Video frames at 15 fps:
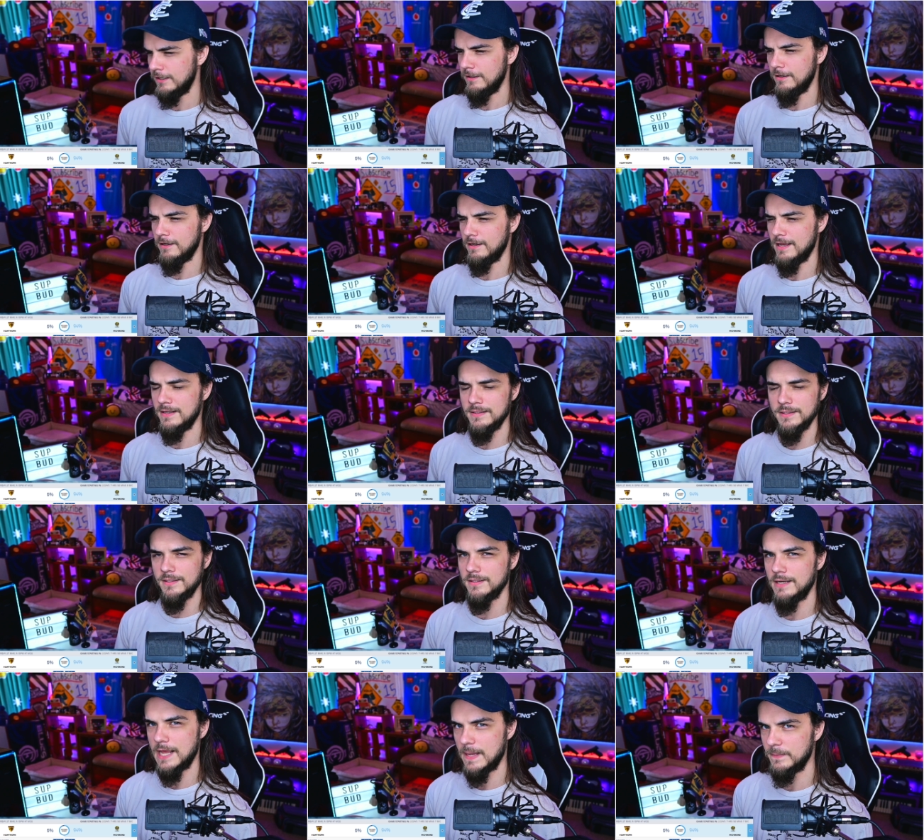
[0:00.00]
uh, anything
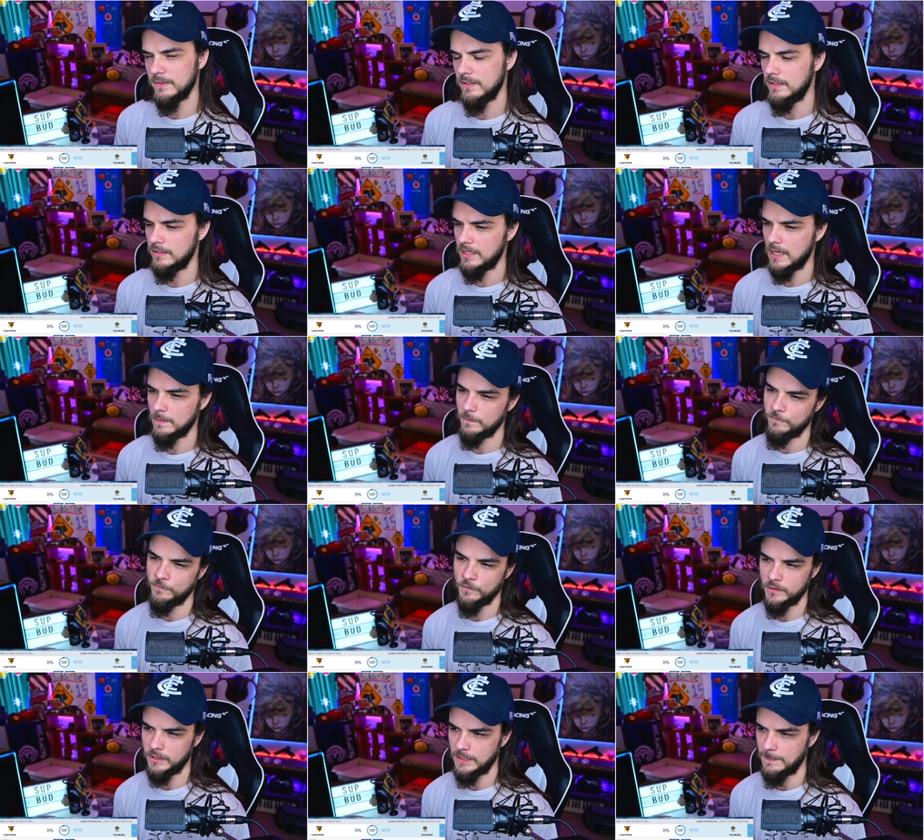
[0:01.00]
can happen in a game of
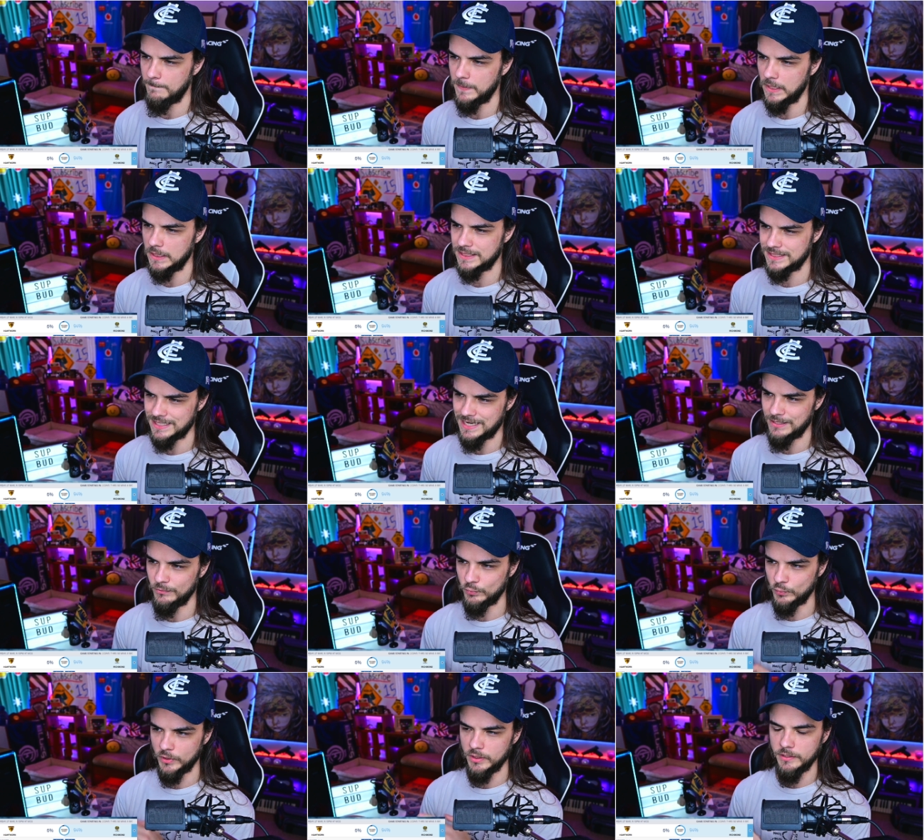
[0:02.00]
footy, but I
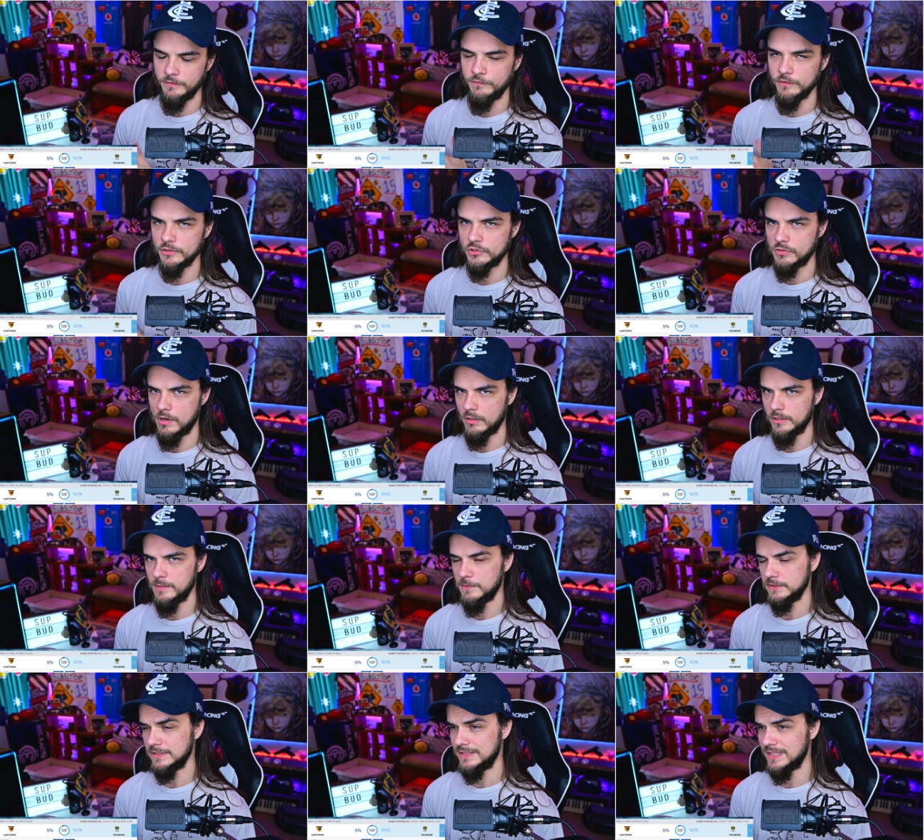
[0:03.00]
really feel strongly
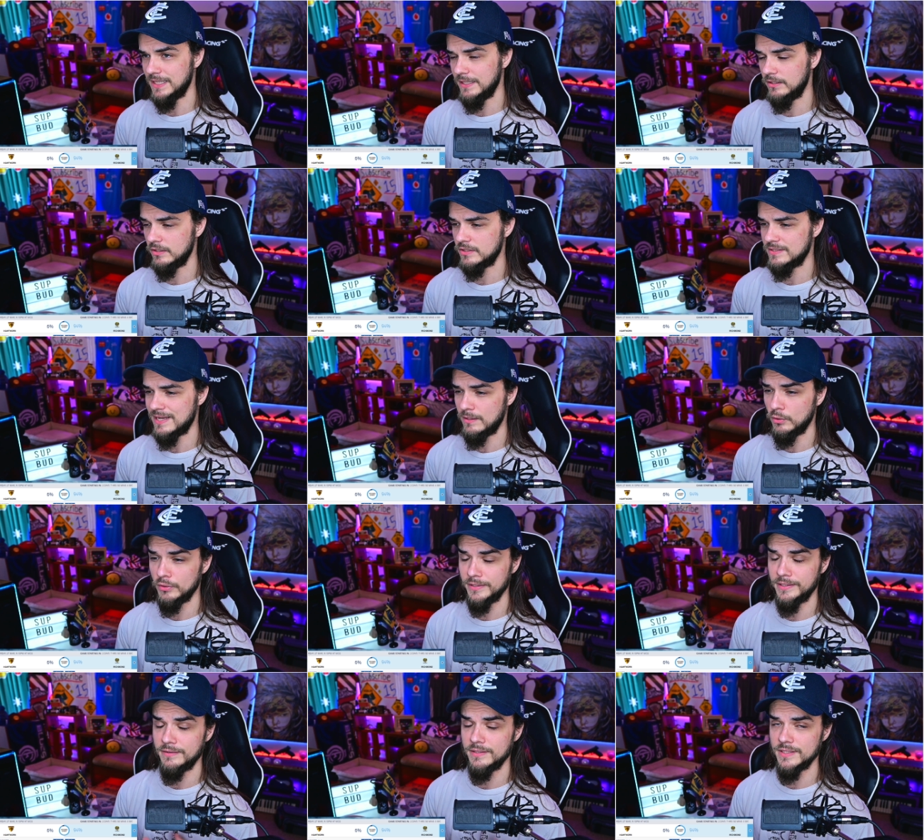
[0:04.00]
about the Tigers, not
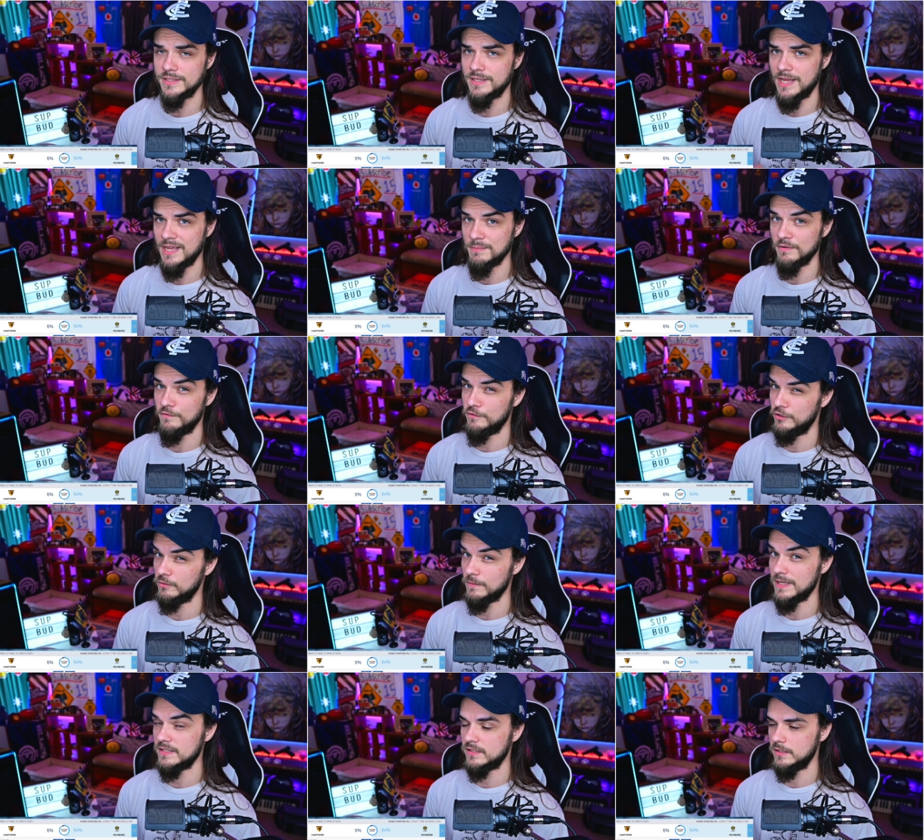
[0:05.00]
only in this game, but for the
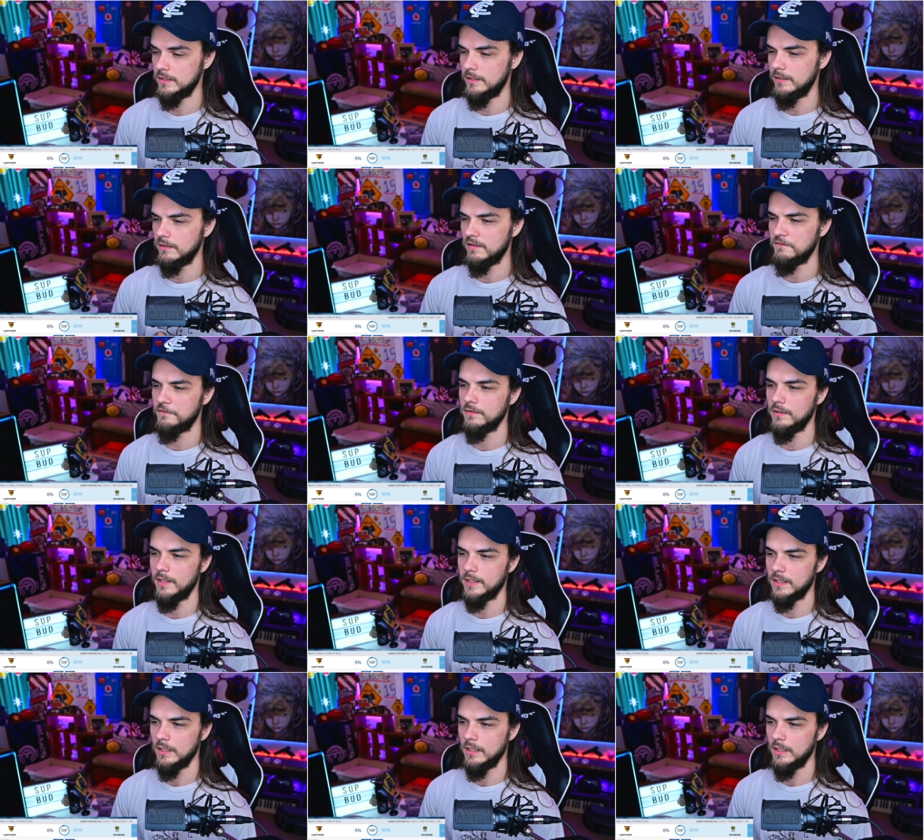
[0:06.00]
rest of the year. I feel like